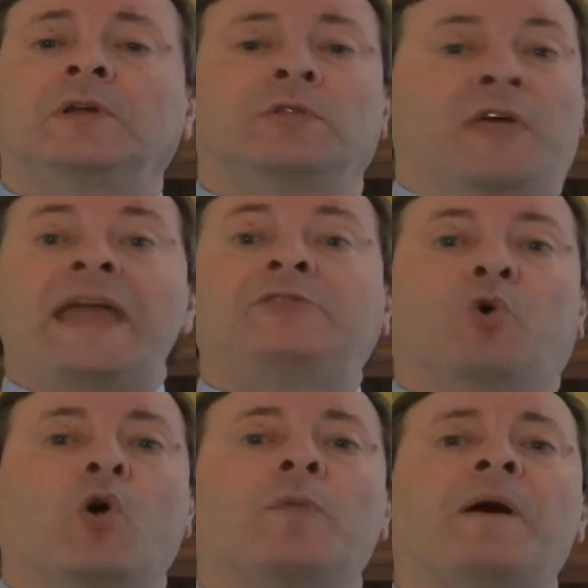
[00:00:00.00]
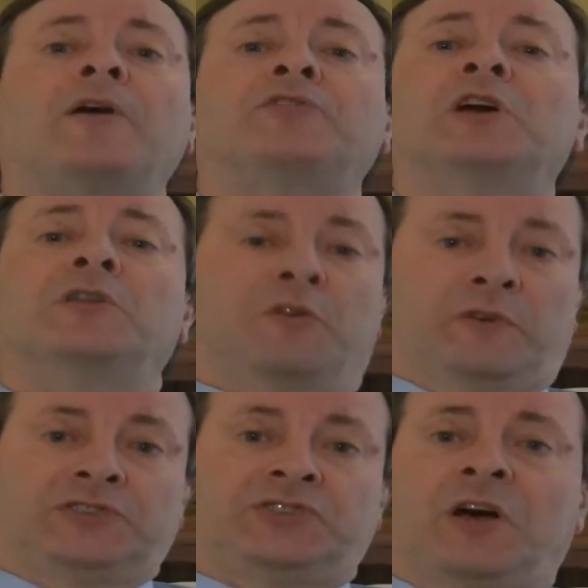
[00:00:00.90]
They talk about the
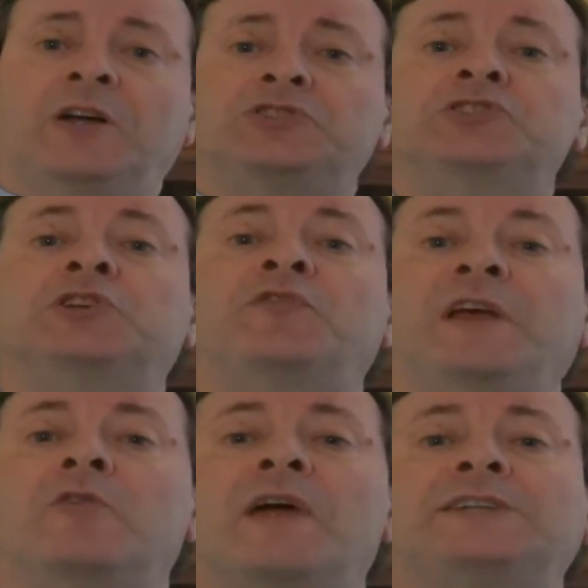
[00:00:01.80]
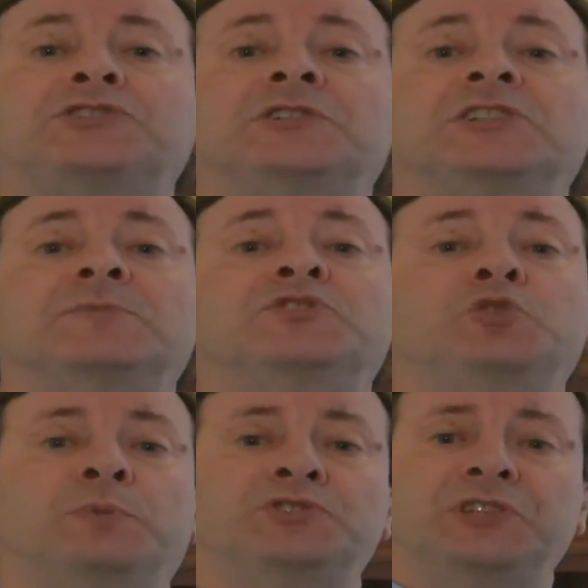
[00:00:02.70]
resurgence of irrationalism and
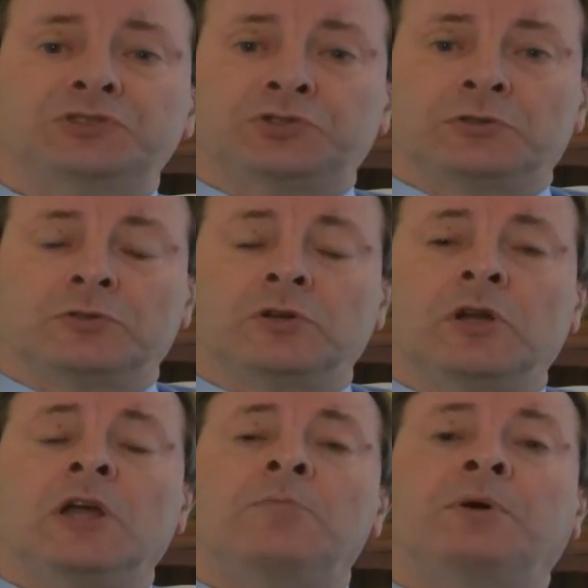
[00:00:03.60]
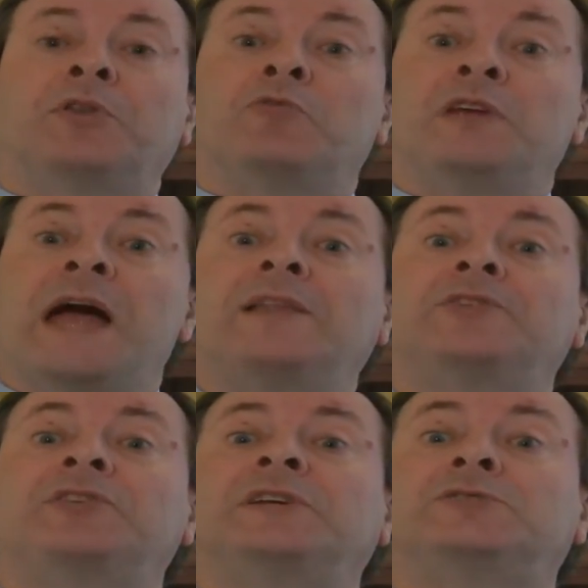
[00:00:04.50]
superstition, but the
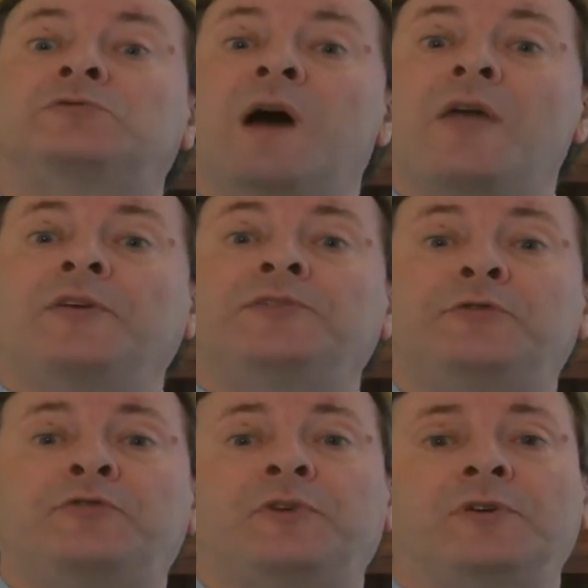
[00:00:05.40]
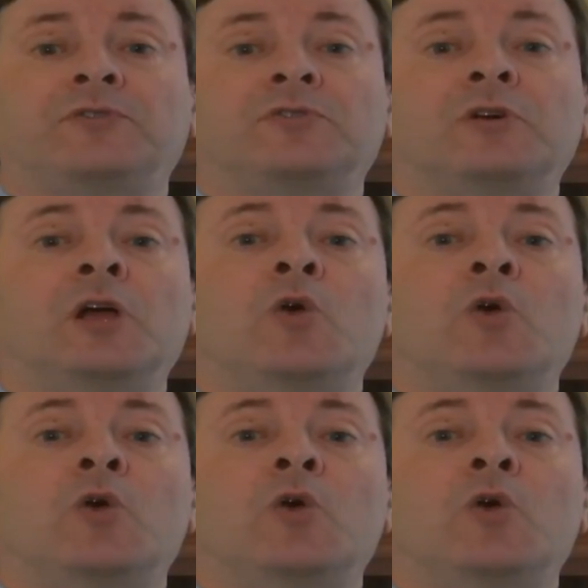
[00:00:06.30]
reality is rather different.